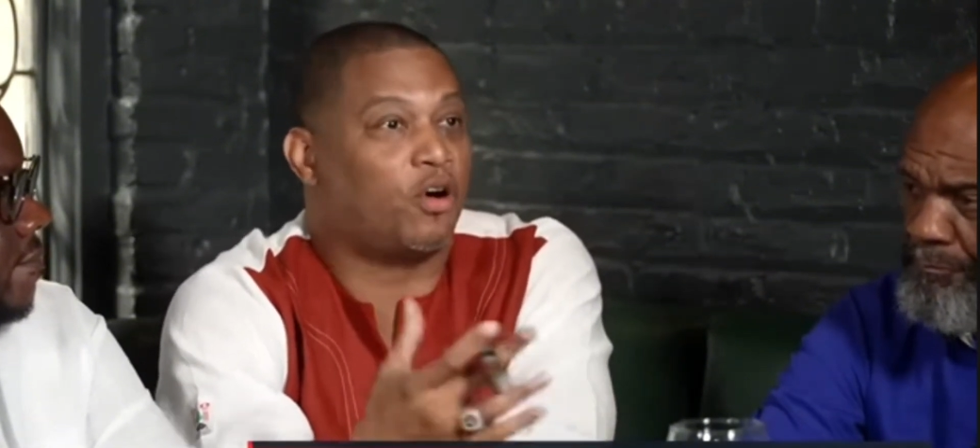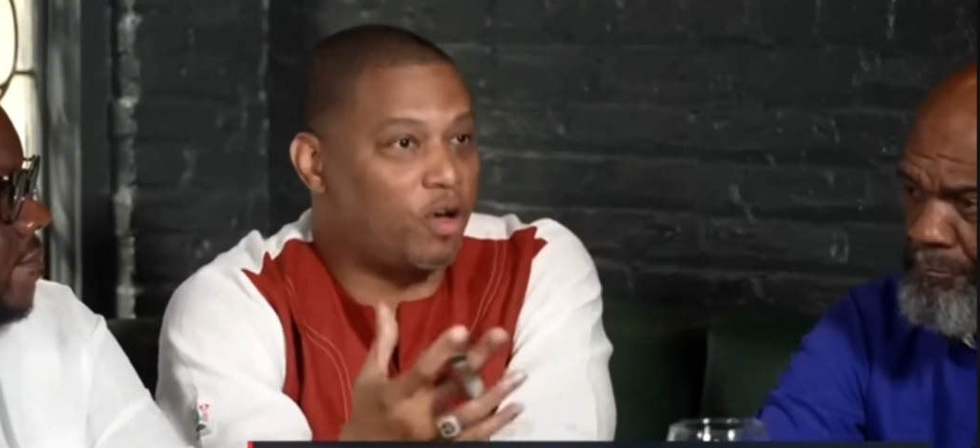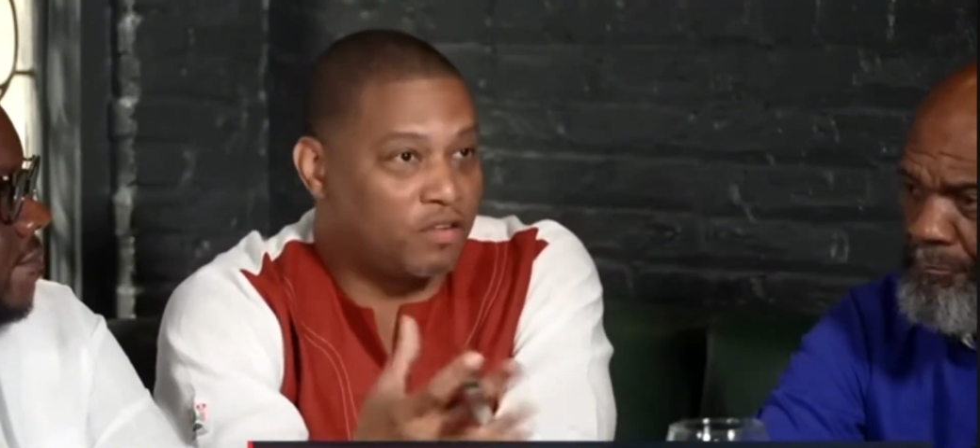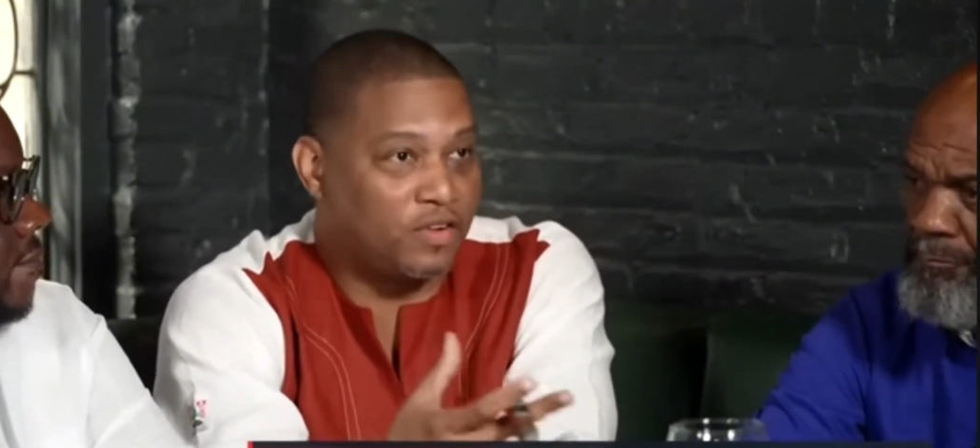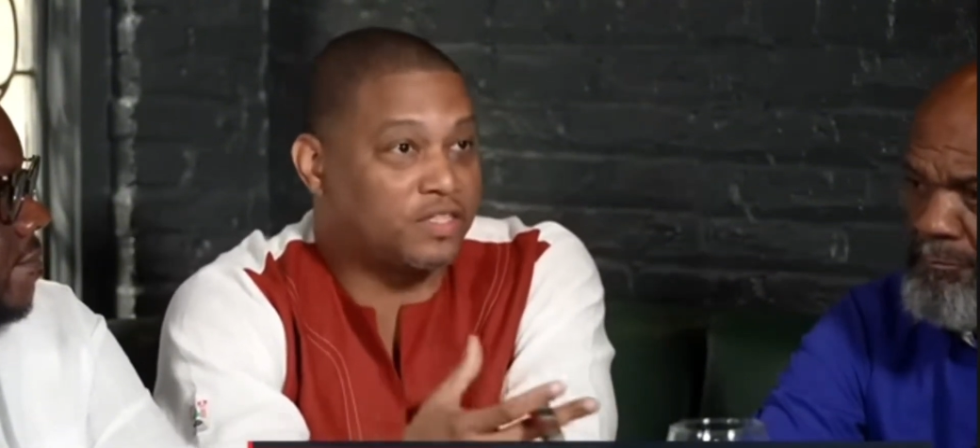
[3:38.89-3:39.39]

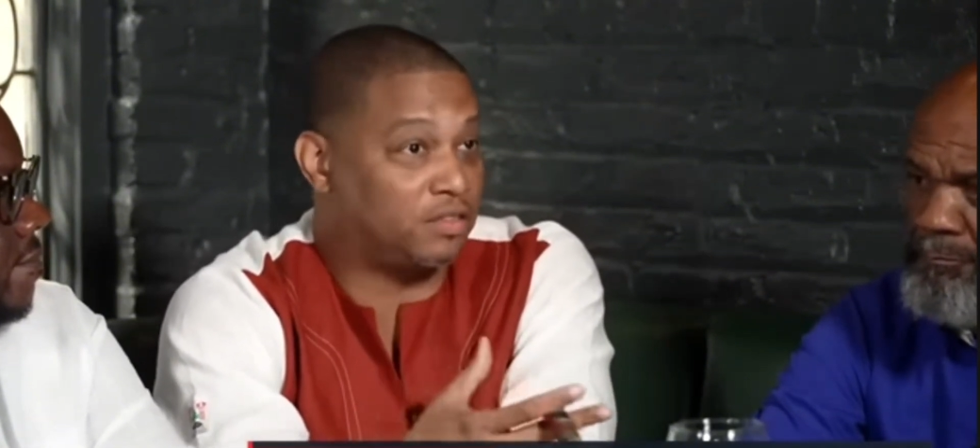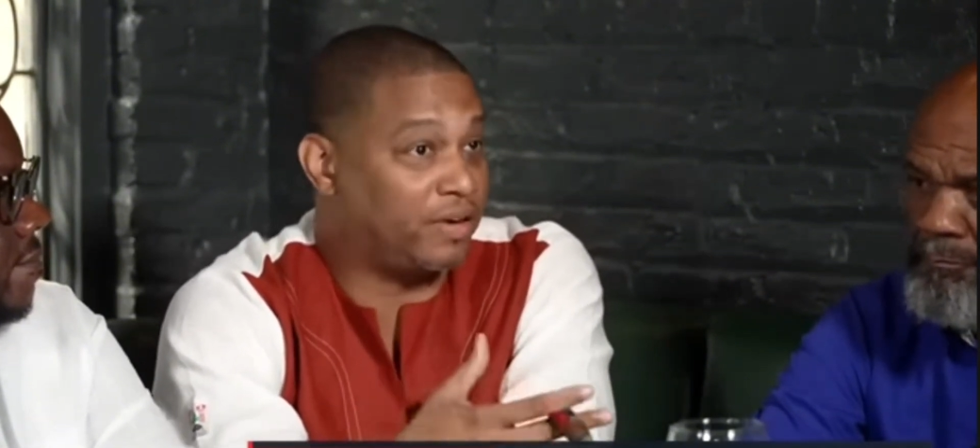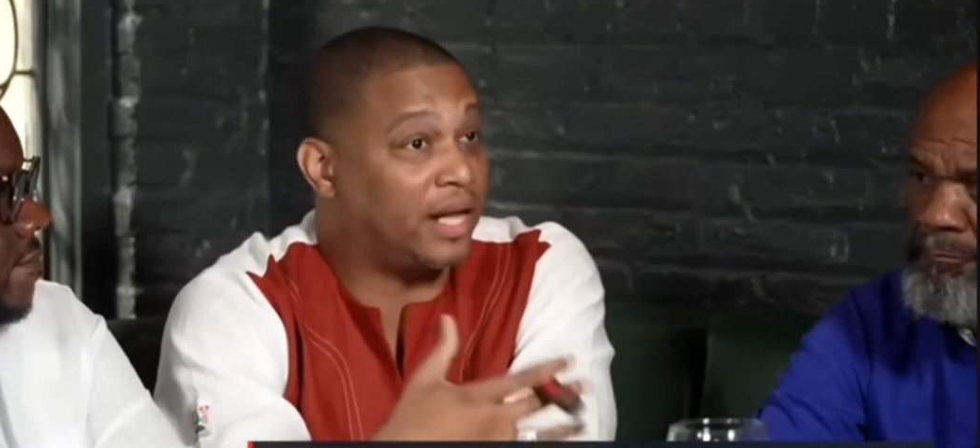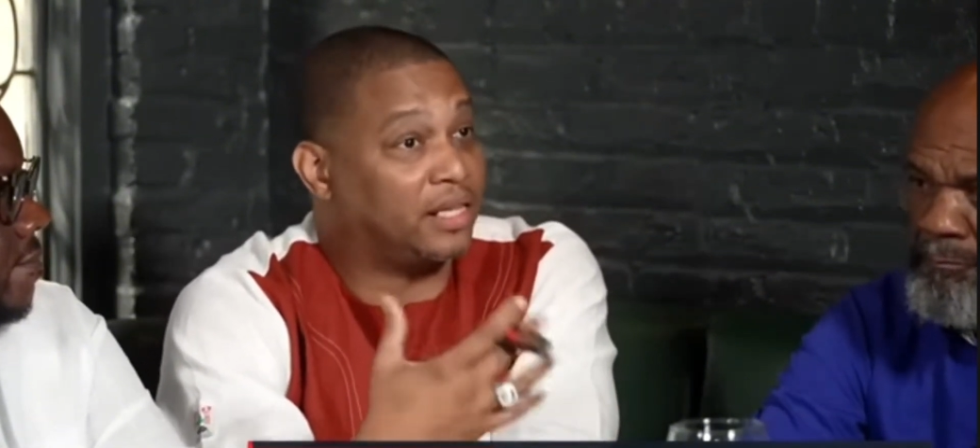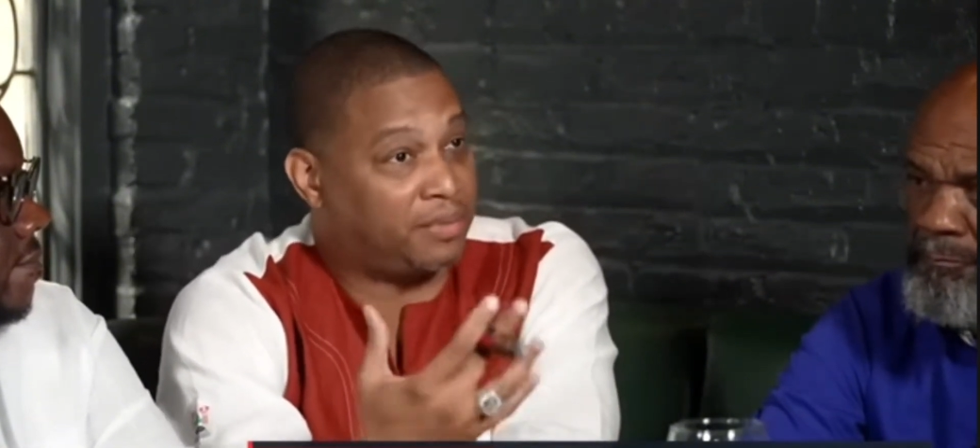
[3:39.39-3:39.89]
all of us to
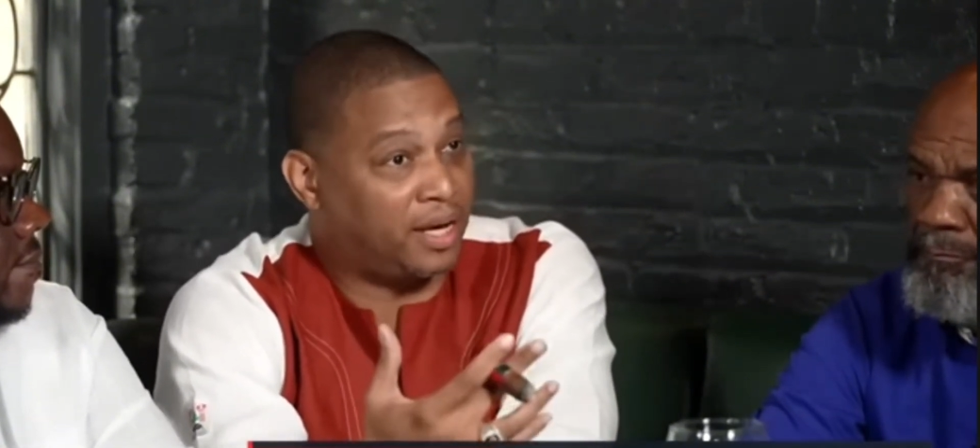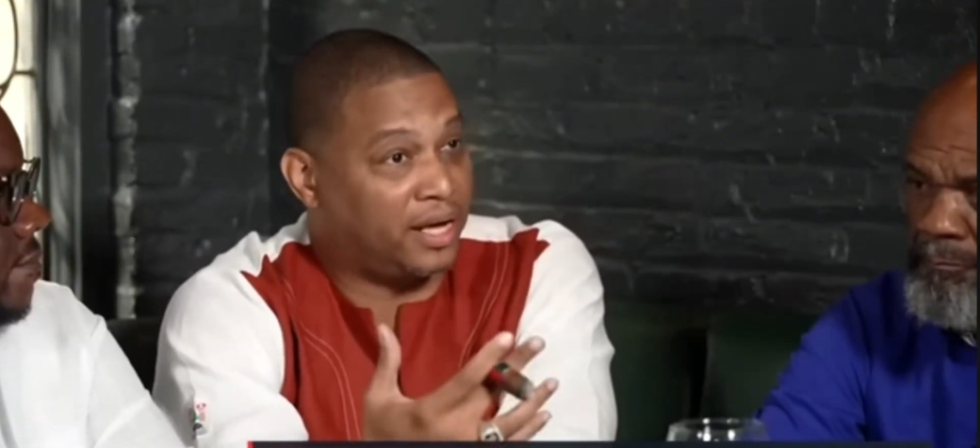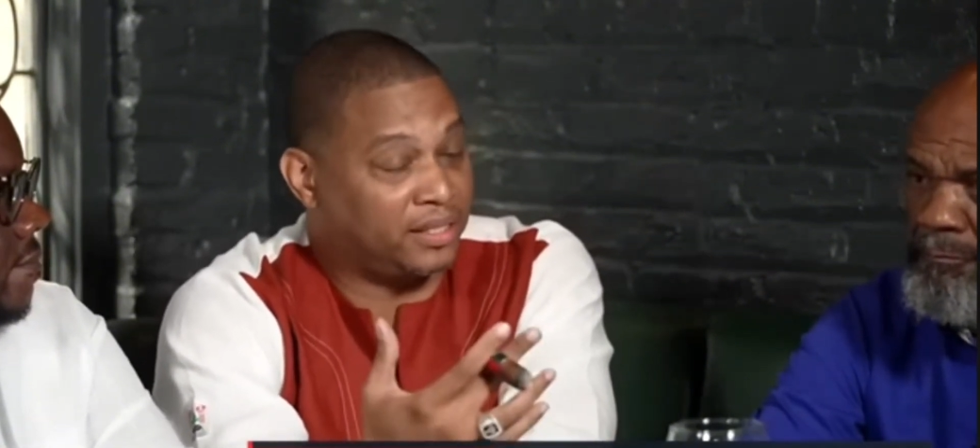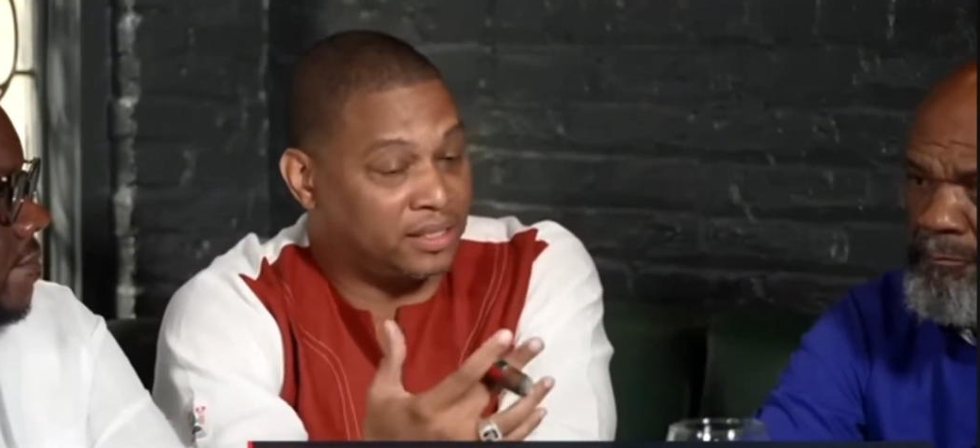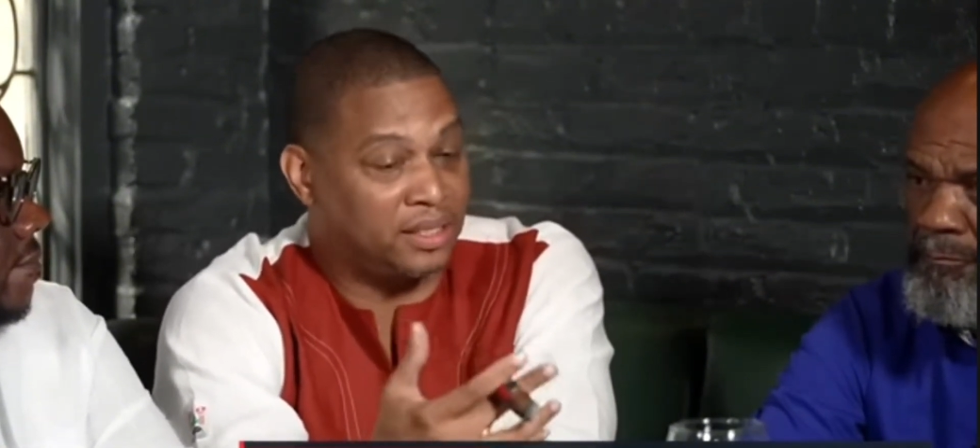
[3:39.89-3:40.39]
rally
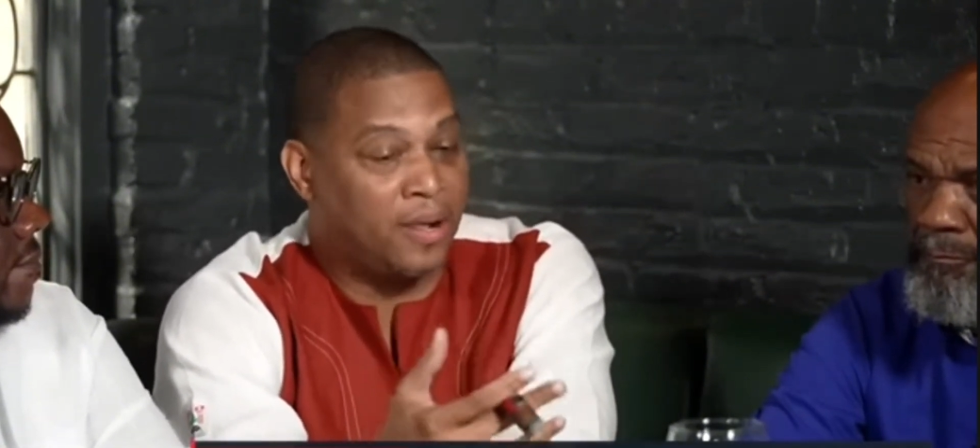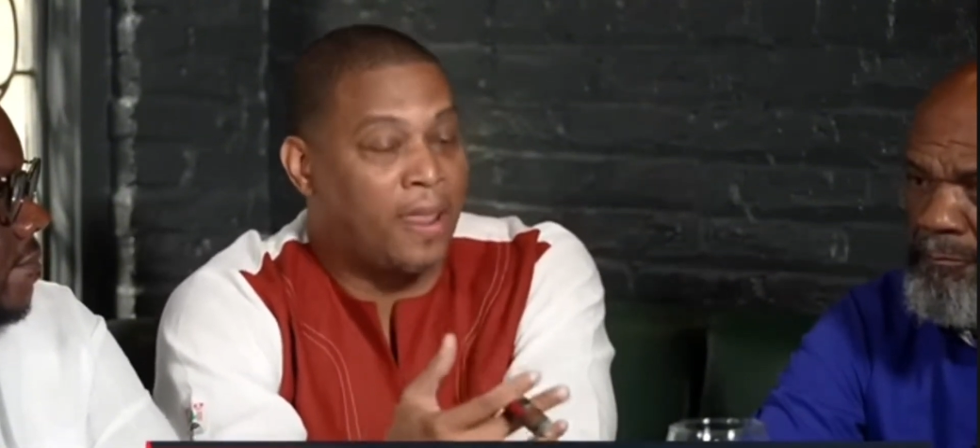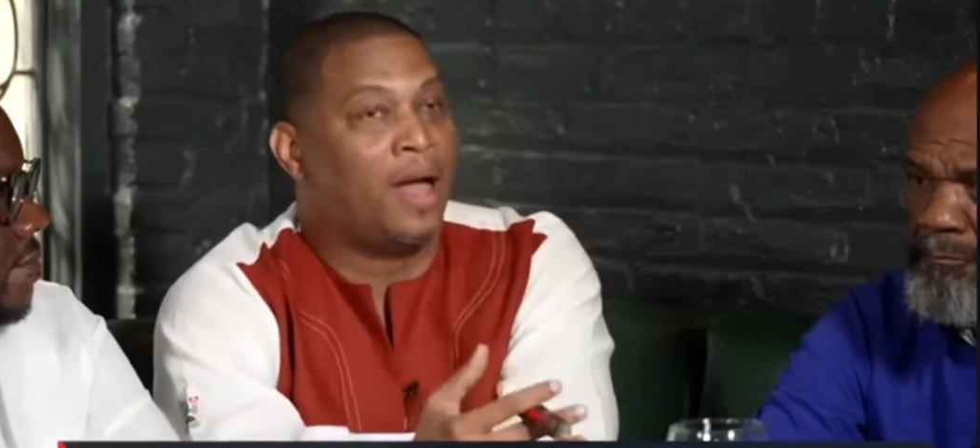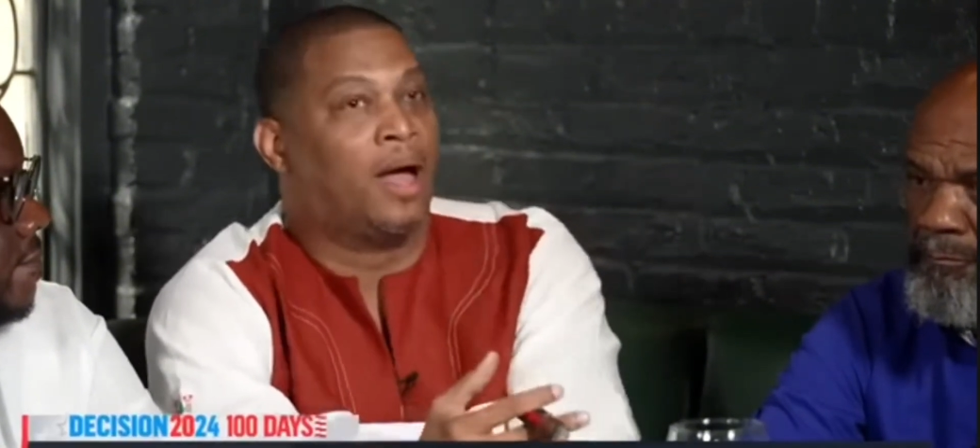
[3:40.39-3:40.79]
behind her